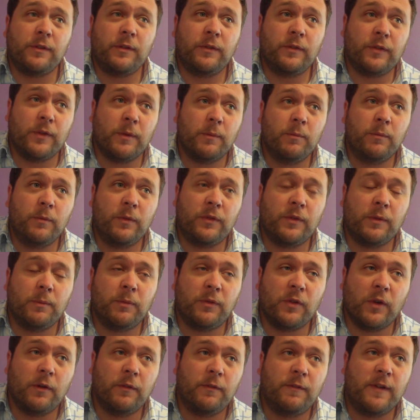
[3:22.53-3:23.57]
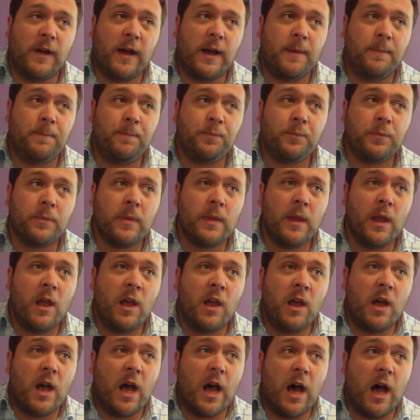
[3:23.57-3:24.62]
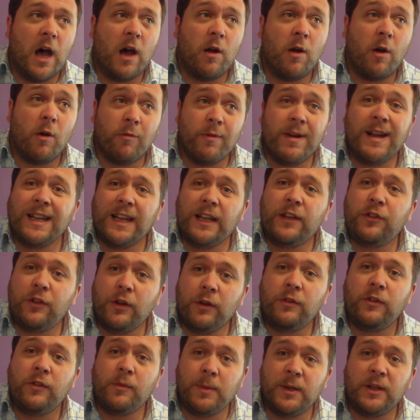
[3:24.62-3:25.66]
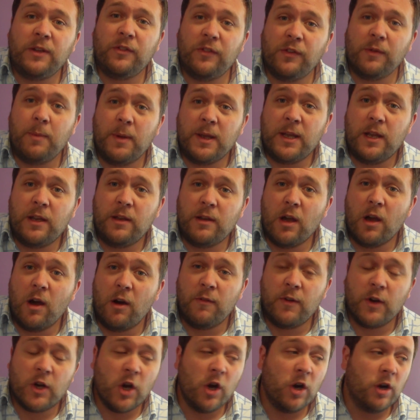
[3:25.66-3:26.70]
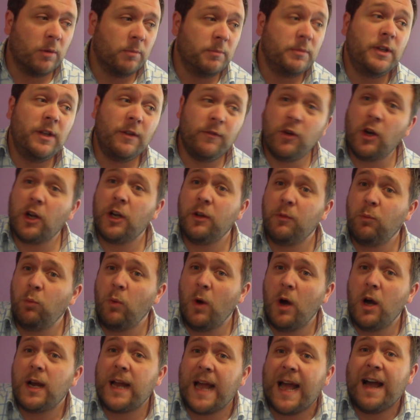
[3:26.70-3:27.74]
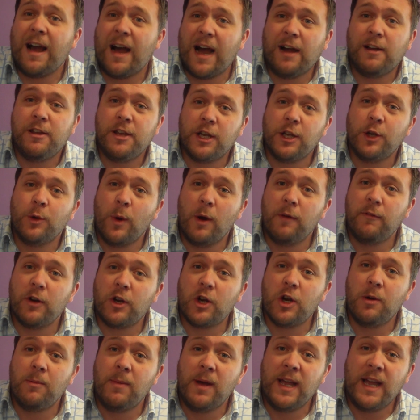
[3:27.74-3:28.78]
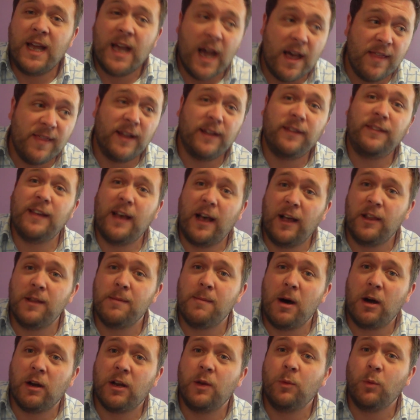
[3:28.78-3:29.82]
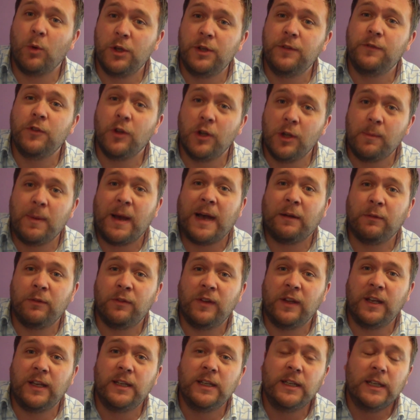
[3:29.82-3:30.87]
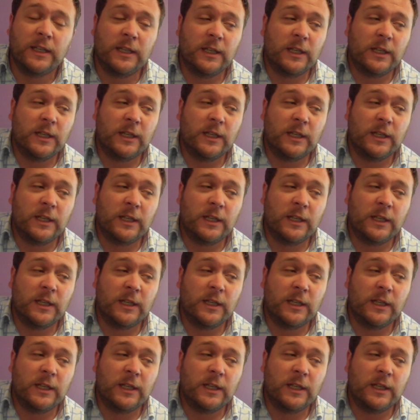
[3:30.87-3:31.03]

some sort of a real issue to be overcome, you've got to work out how you're going to overcome it and then tell the market what you've done about it.